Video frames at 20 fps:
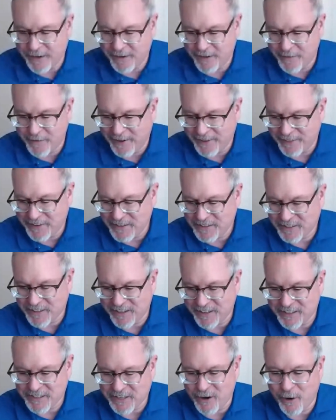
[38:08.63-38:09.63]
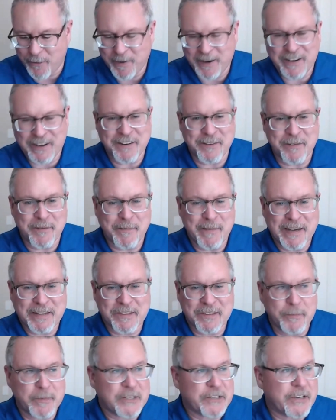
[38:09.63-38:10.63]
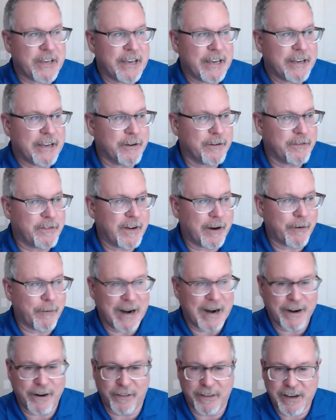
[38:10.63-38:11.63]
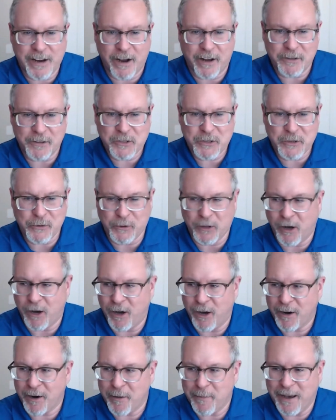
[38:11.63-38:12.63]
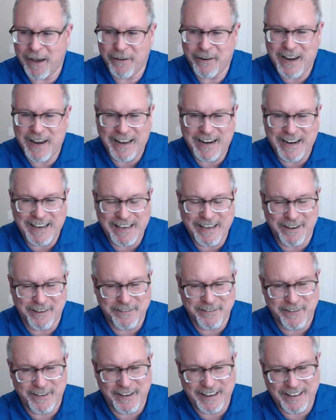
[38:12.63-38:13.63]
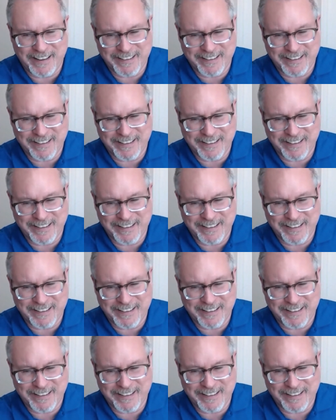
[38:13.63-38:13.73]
about these things. I hope I didn't make the mistake of rattling on too long about any of it.